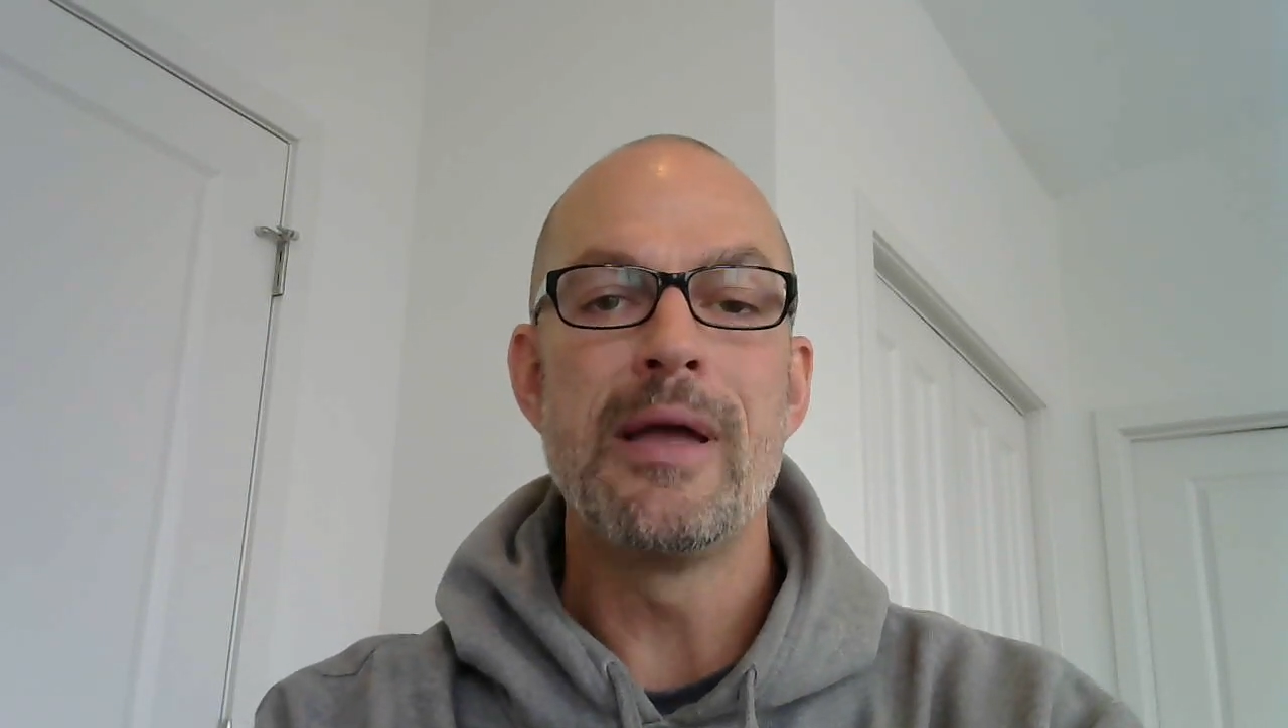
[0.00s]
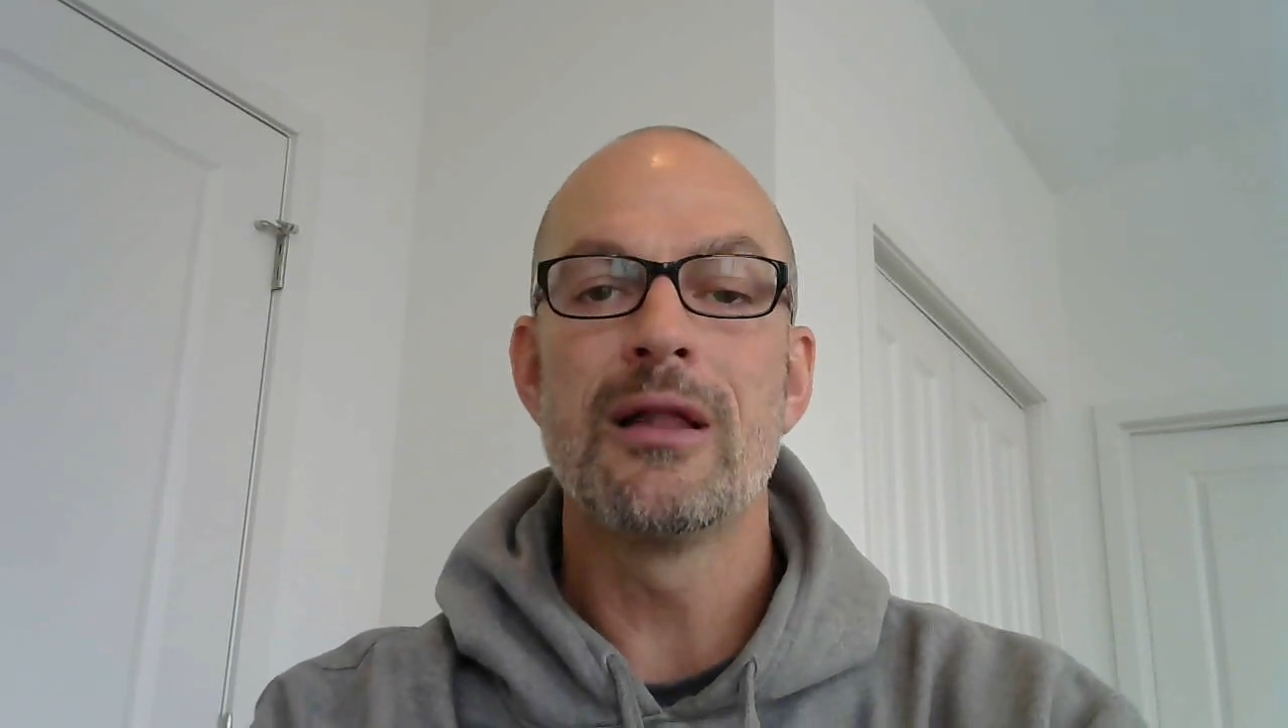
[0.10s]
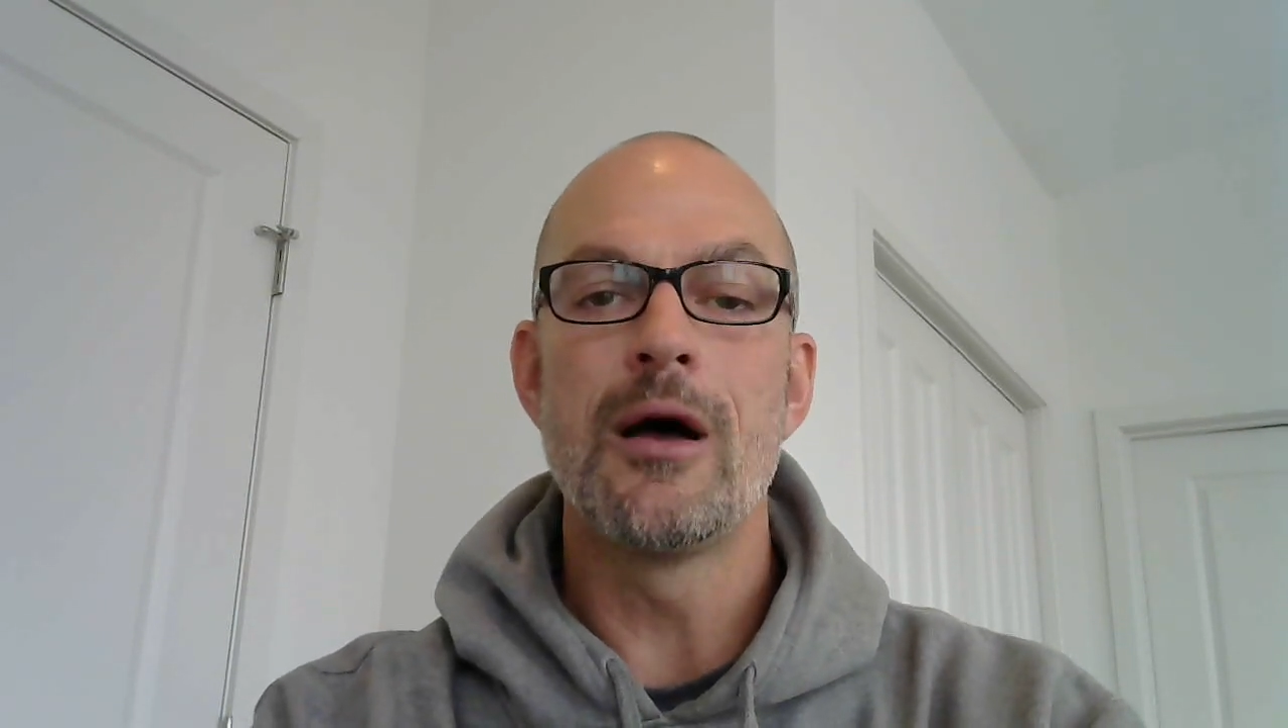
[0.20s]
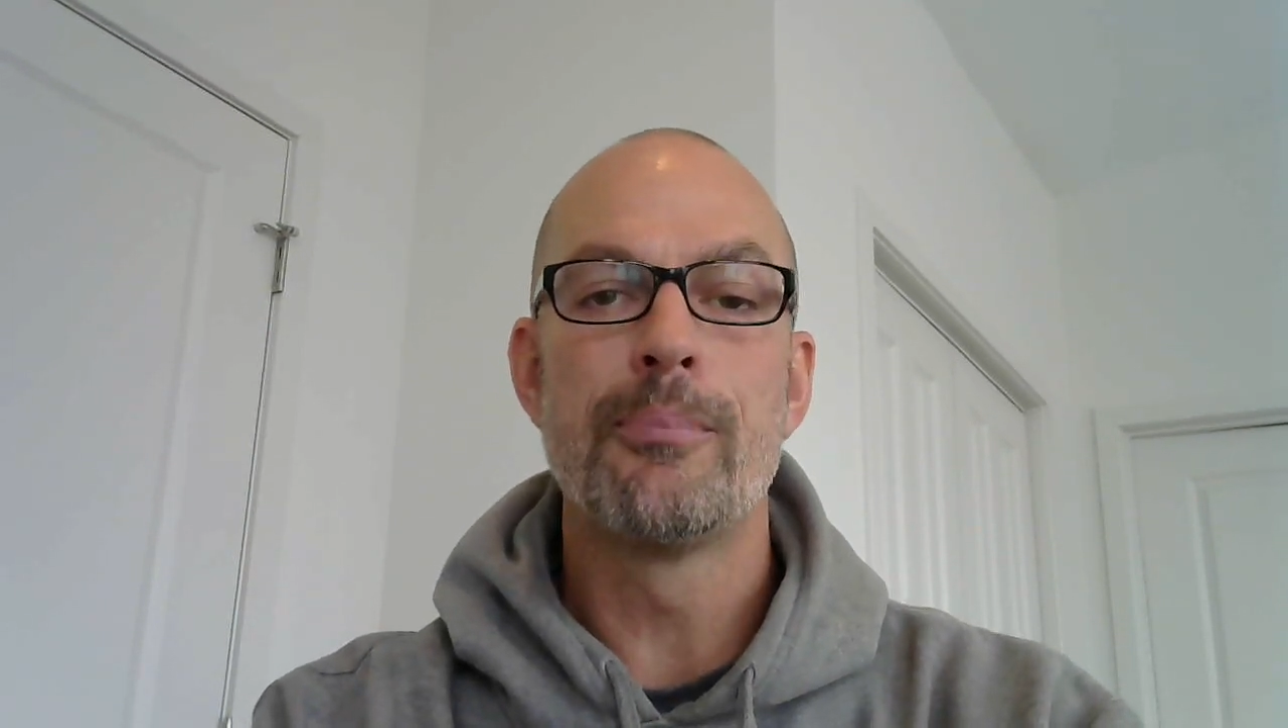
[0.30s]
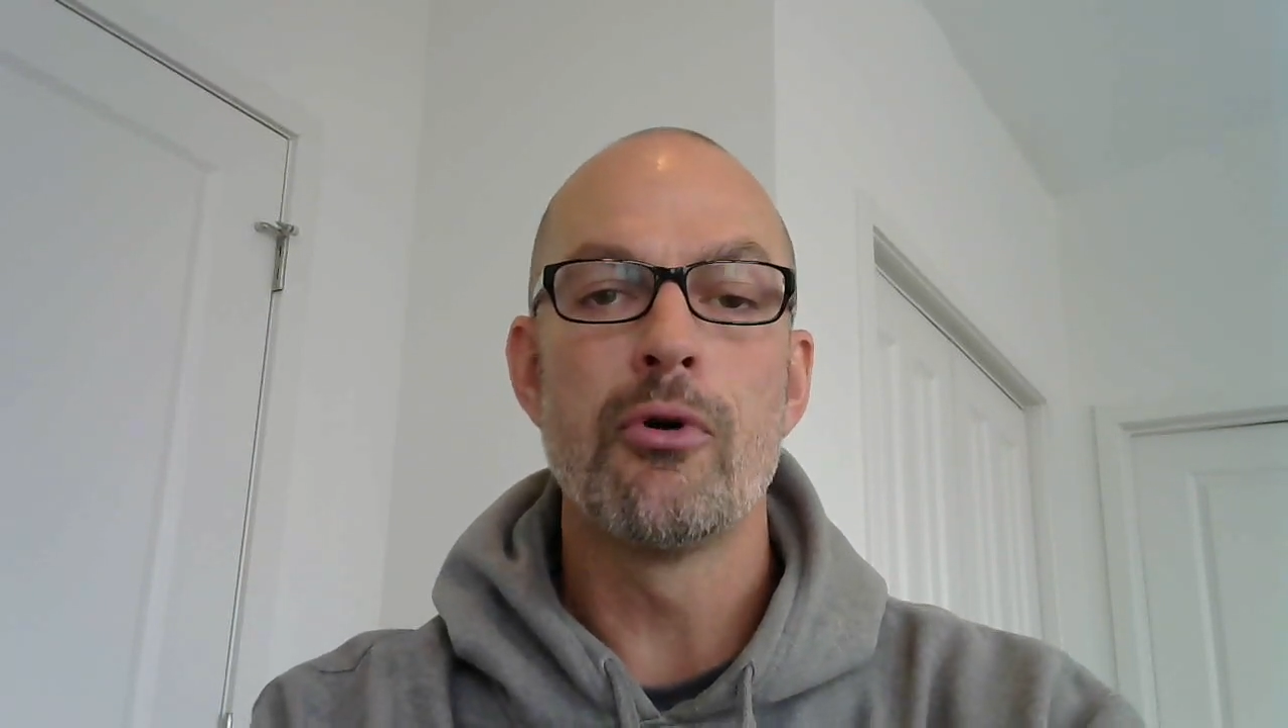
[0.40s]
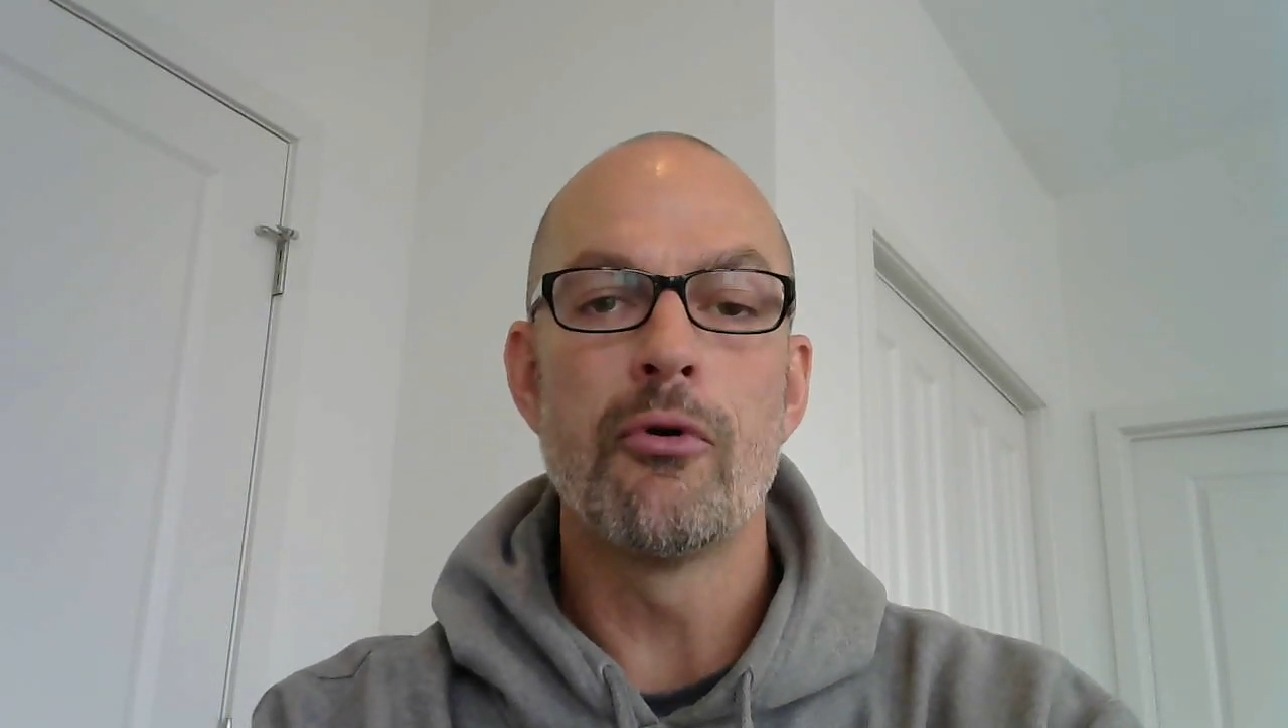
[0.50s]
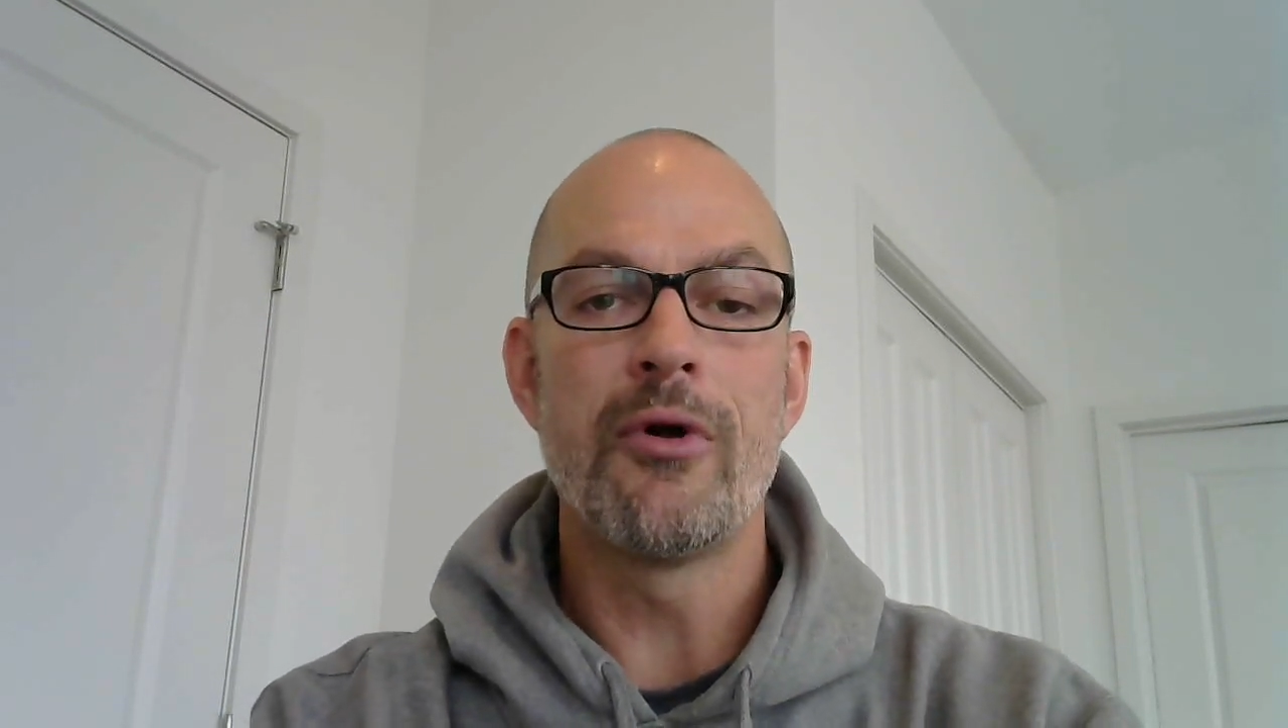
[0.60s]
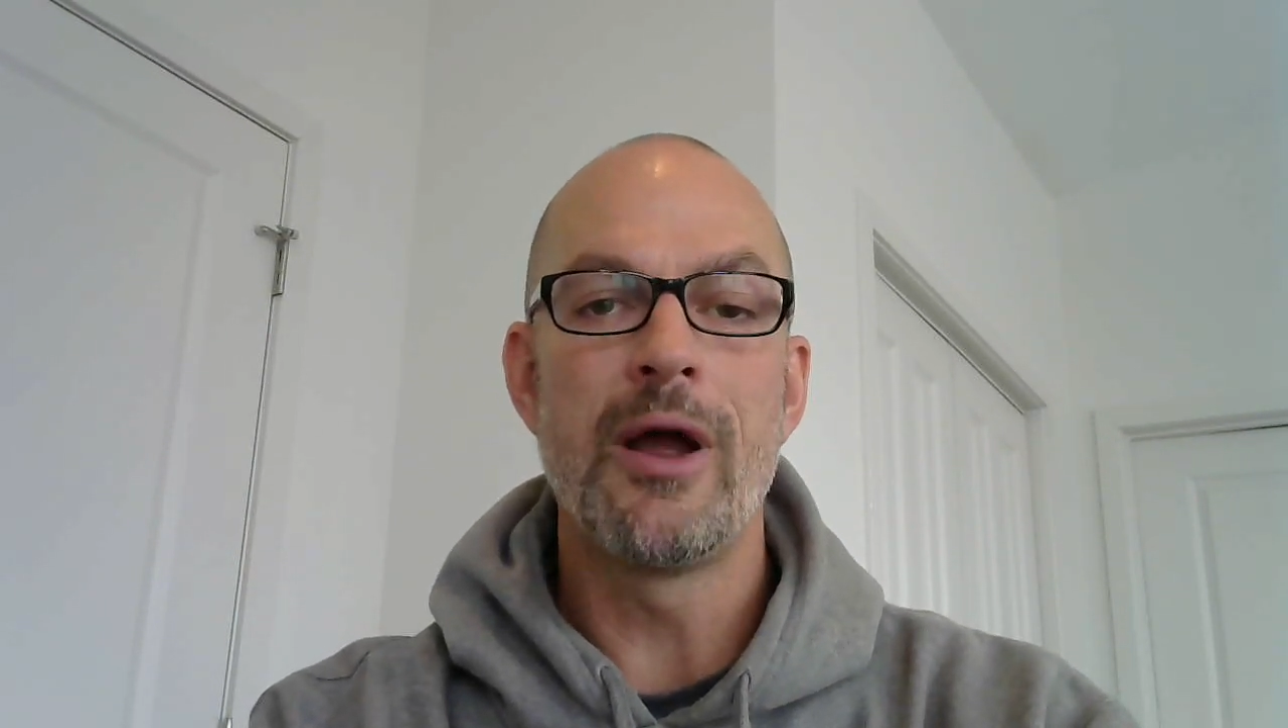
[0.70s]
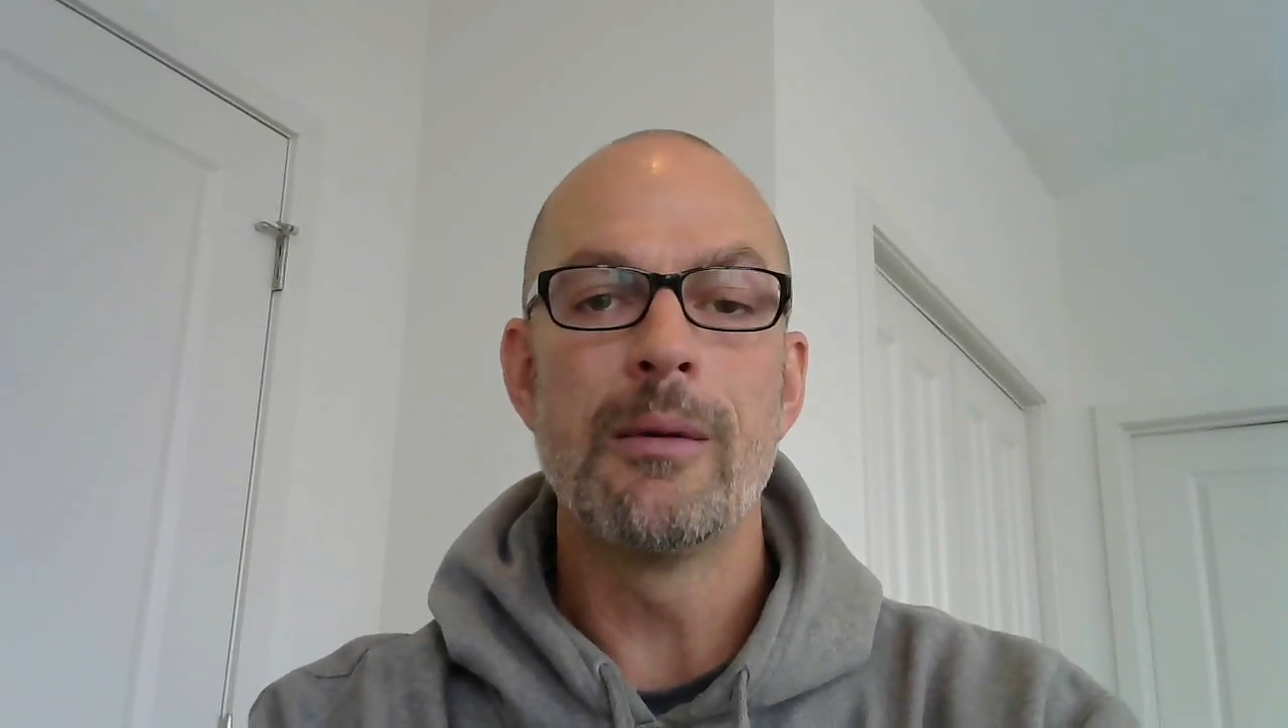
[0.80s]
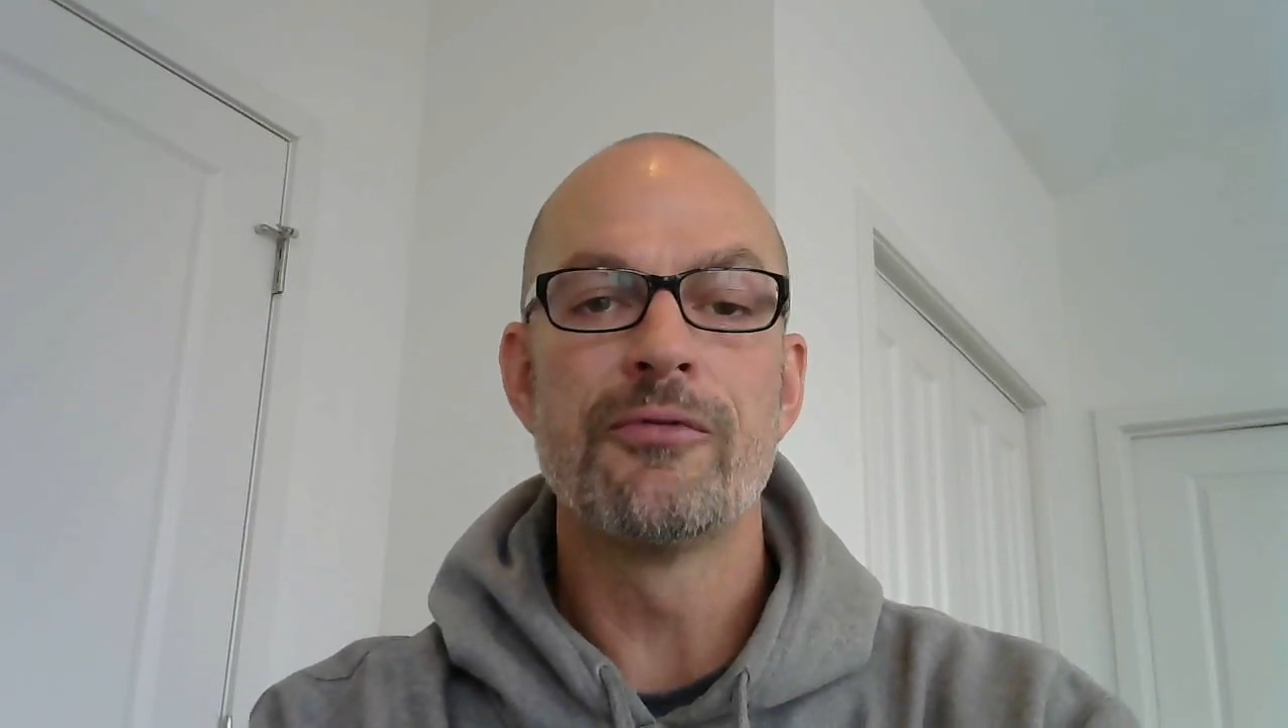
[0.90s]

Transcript: bailout program